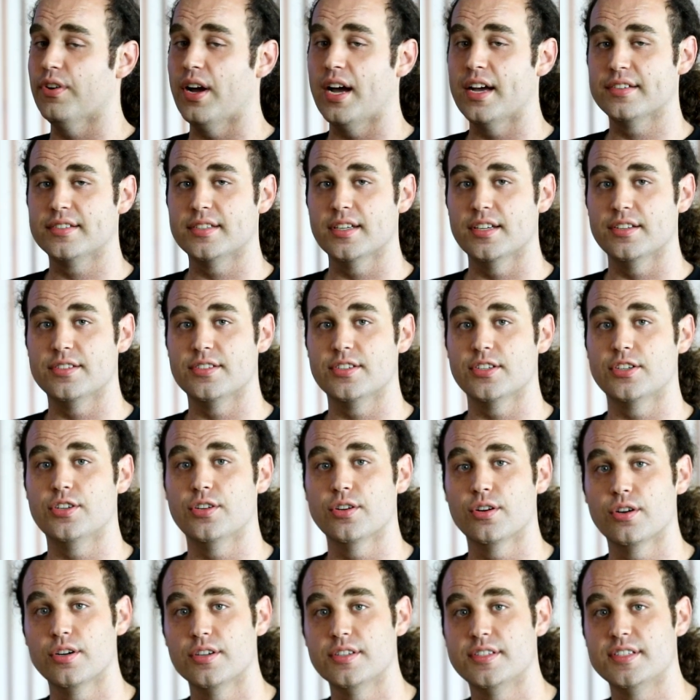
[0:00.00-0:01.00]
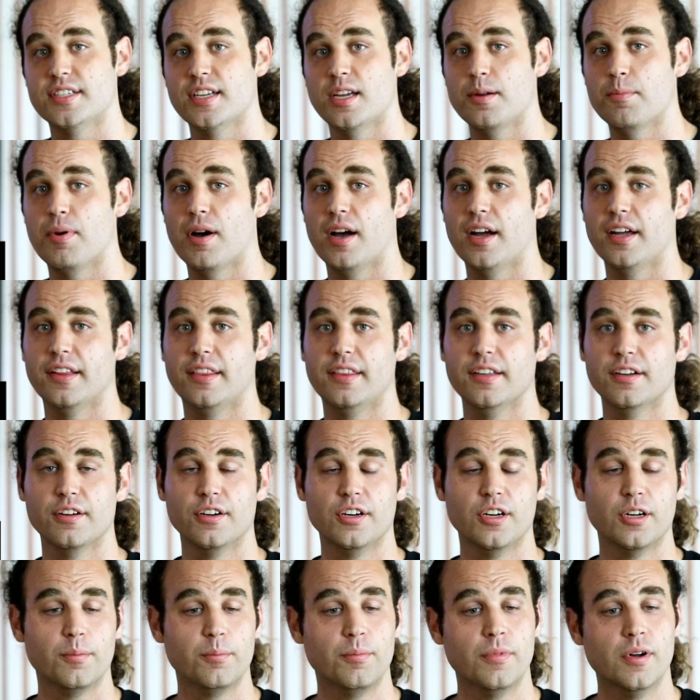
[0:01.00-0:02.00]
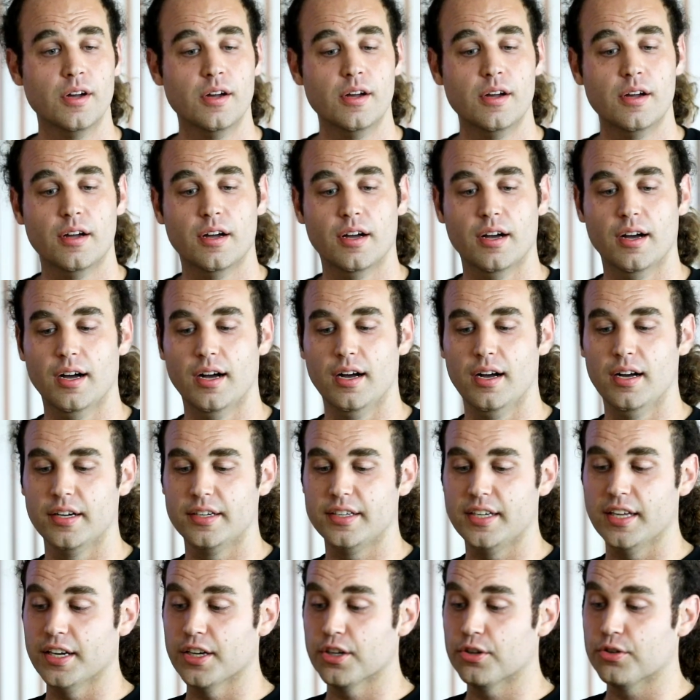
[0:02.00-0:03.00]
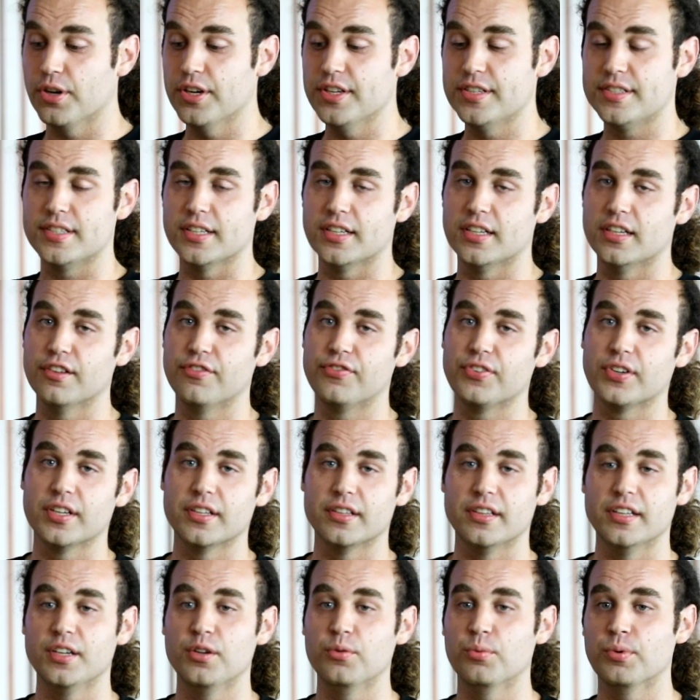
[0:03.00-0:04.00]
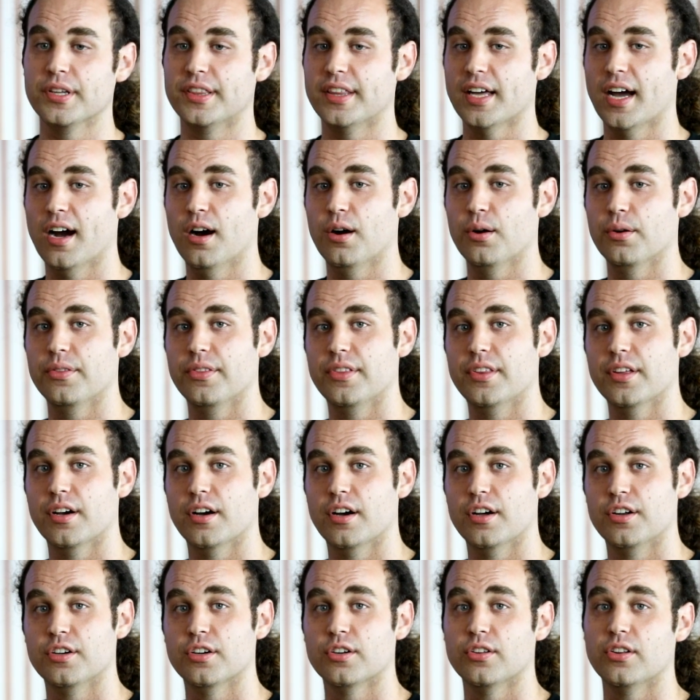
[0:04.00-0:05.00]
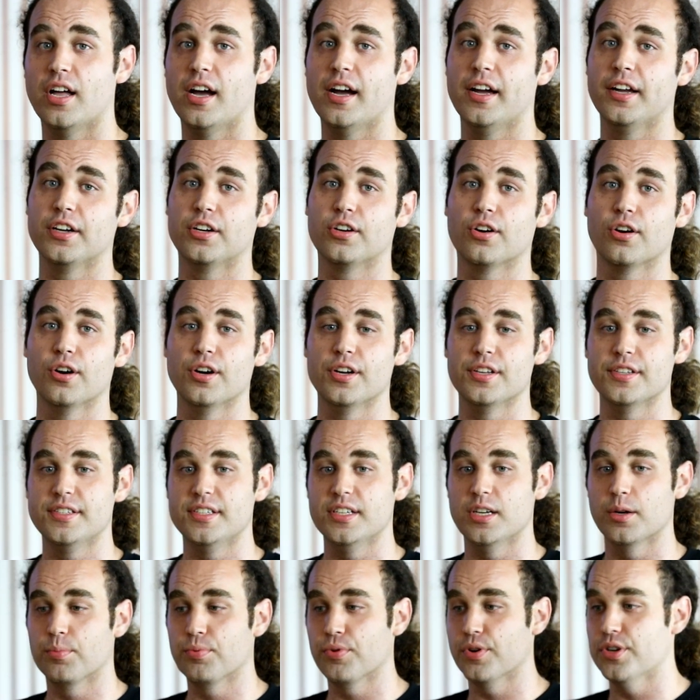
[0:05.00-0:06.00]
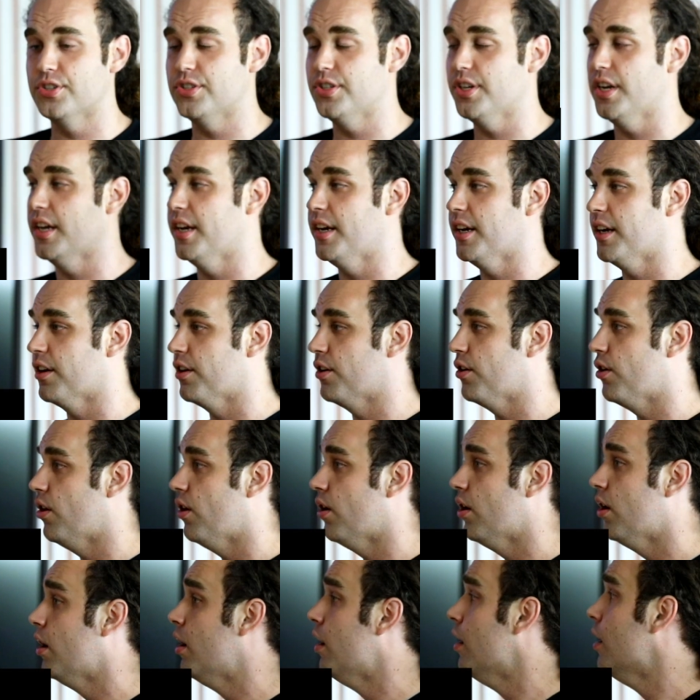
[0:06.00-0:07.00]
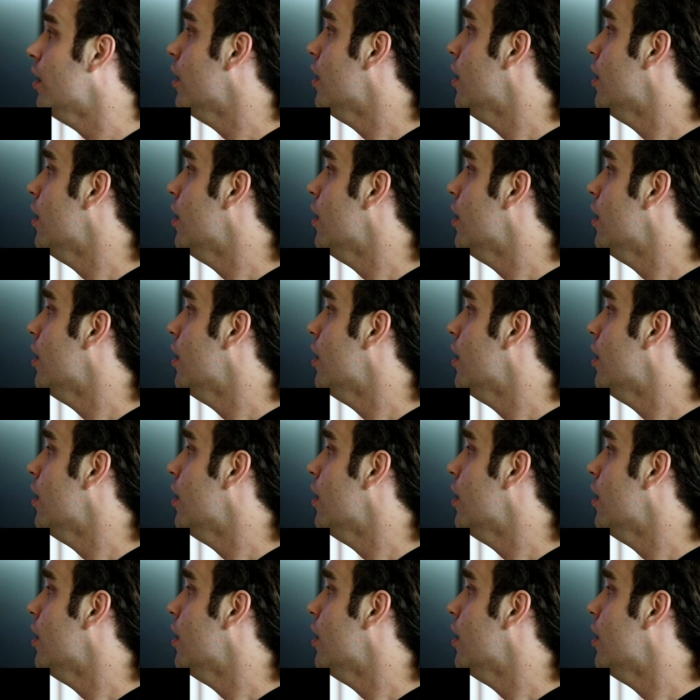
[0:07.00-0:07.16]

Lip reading: of assets secured, say by Ethereum, can increase significantly without the underlying currency appreciating at all.